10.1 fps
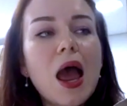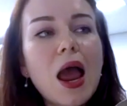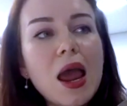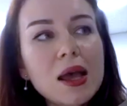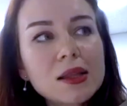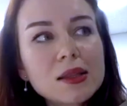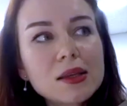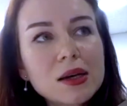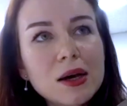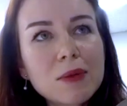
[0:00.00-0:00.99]
And
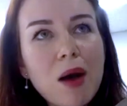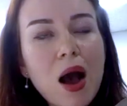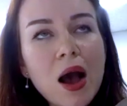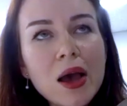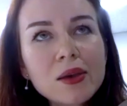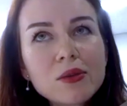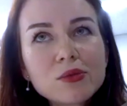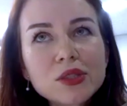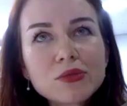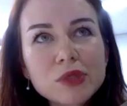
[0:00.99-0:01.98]
I
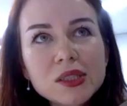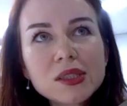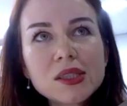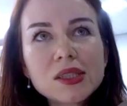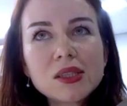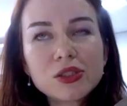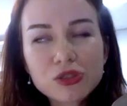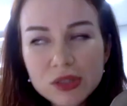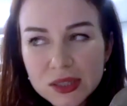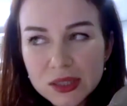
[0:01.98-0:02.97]
was really
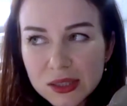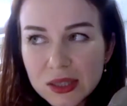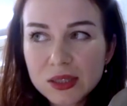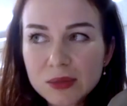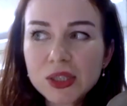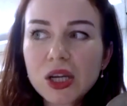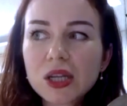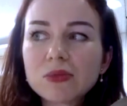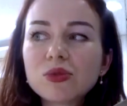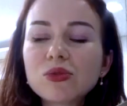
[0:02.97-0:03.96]
interested in
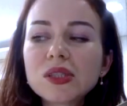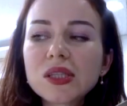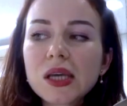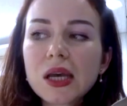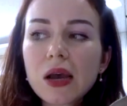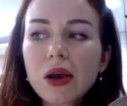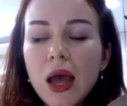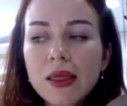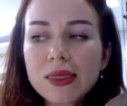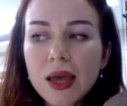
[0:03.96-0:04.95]
Azerbaijani music.
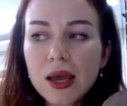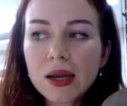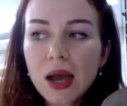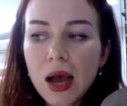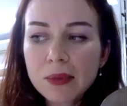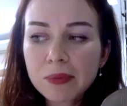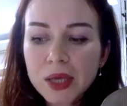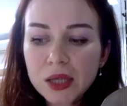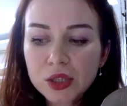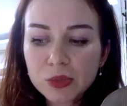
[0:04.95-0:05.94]
And then I
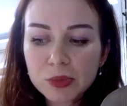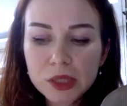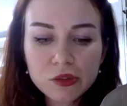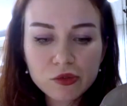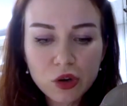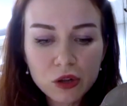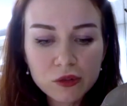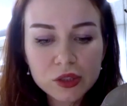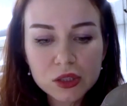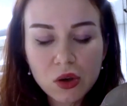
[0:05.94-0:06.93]
began to be
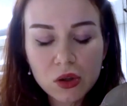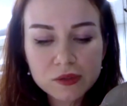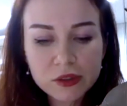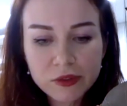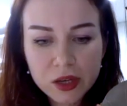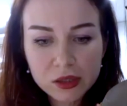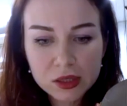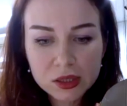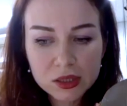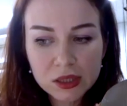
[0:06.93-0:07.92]
involved in all of the
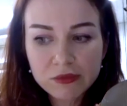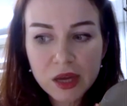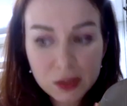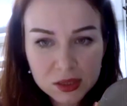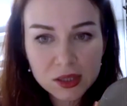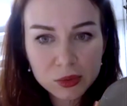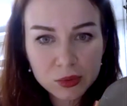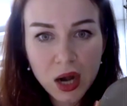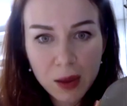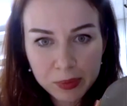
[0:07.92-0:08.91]
various events that
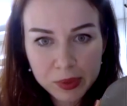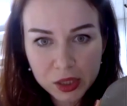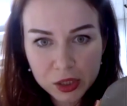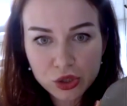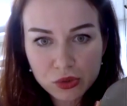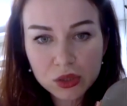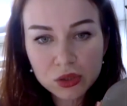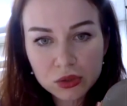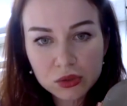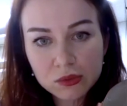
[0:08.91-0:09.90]
were happening in
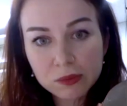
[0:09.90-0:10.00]
Toronto